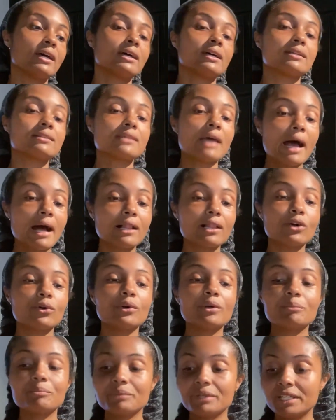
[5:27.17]
tallow
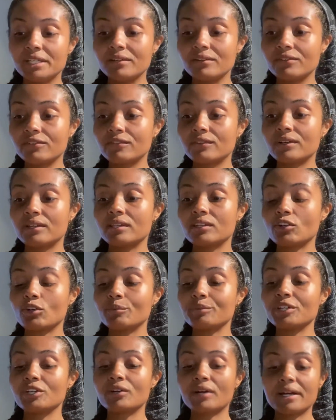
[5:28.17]
and beef. Then I'll
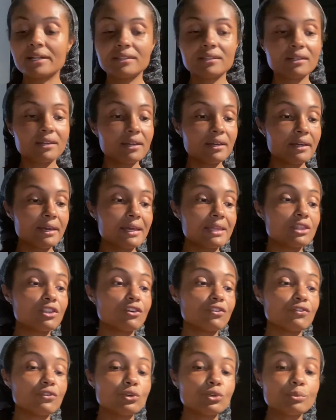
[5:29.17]
be grinding it in the
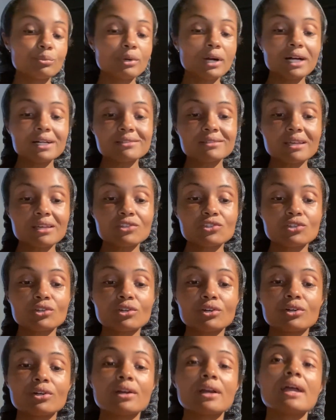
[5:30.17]
food
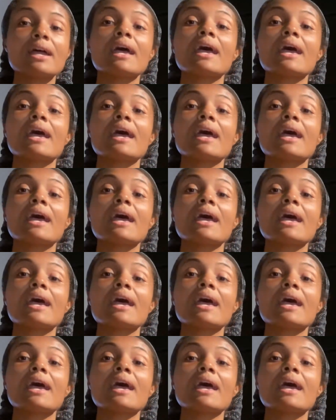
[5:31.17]
processor